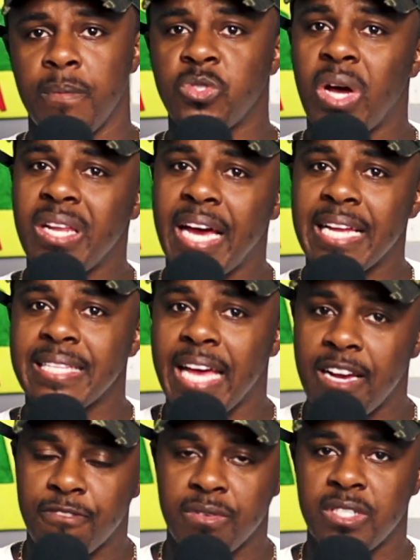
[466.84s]
So I like
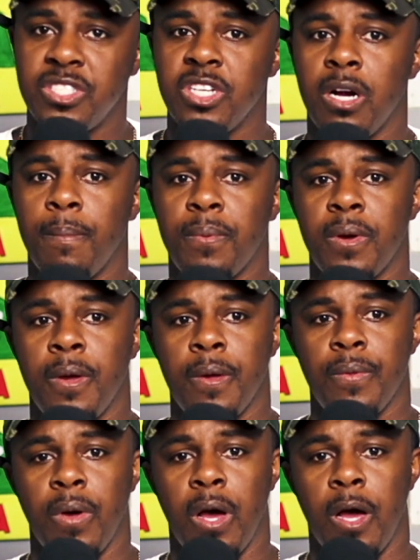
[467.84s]
that from the jump.
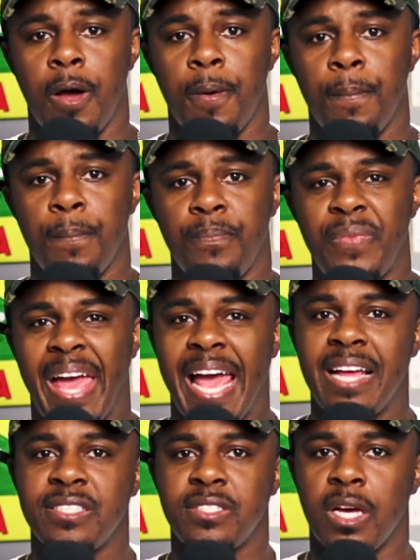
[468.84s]
Um, they
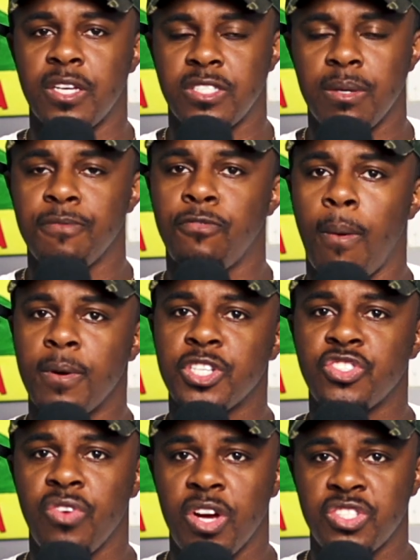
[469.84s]
had uh, some form of
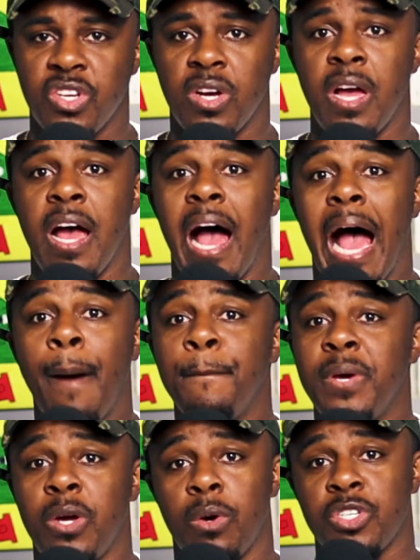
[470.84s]
structure. I'm
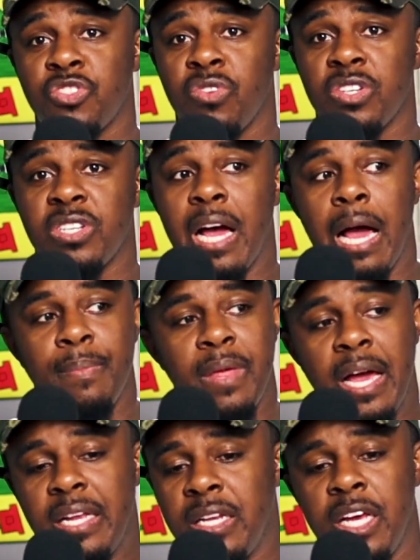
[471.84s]
big on structure. I'm
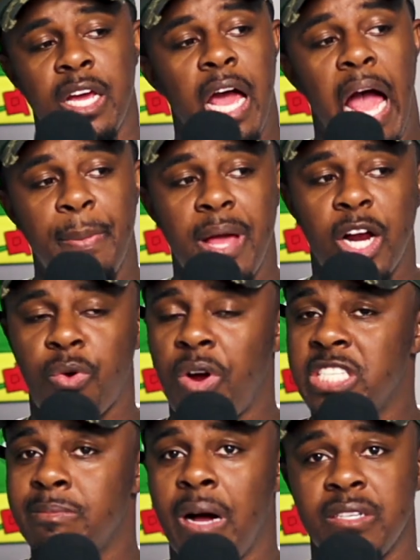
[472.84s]
not. I'm not
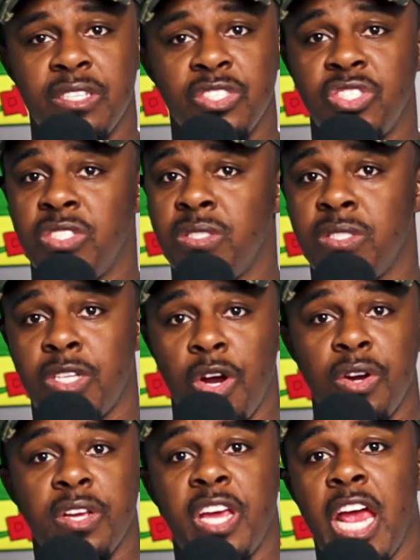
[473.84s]
crazy about just
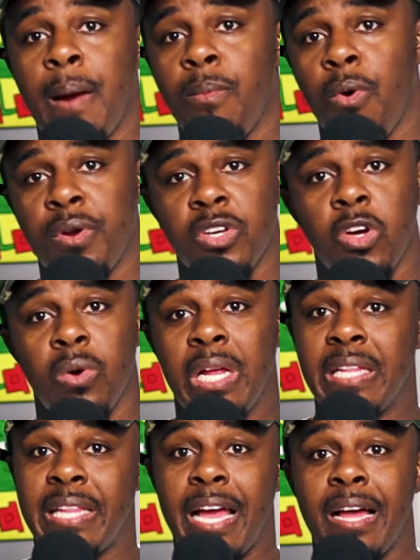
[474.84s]
turning the camera on and going.
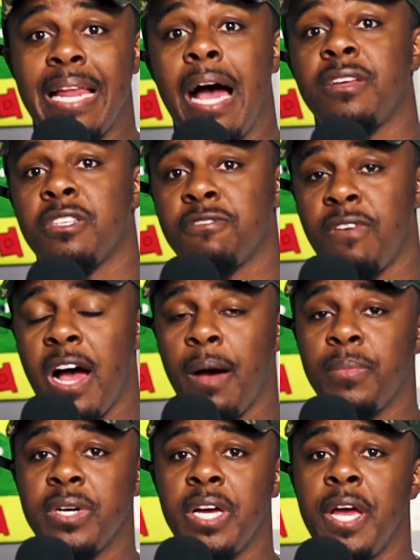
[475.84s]
Like thing out loud is
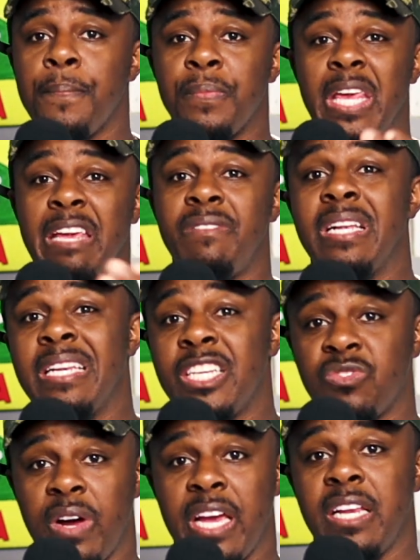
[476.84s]
fine, but even in
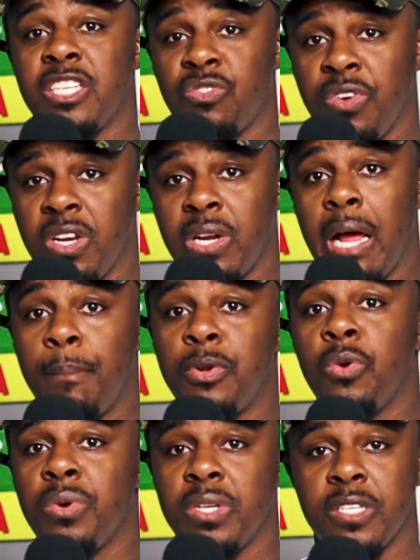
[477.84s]
this right here in this arena that I'm
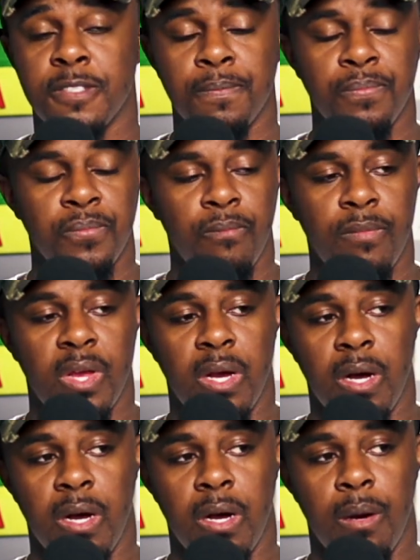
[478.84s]
doing this,
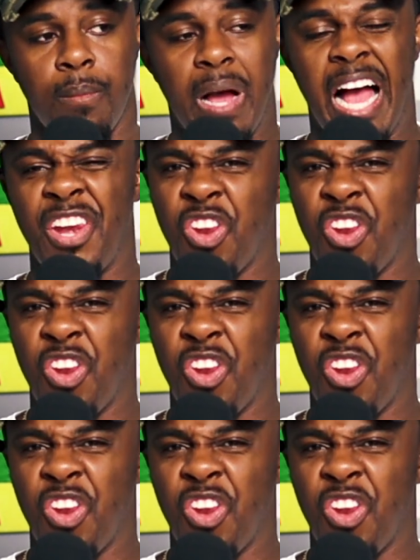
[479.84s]
um, I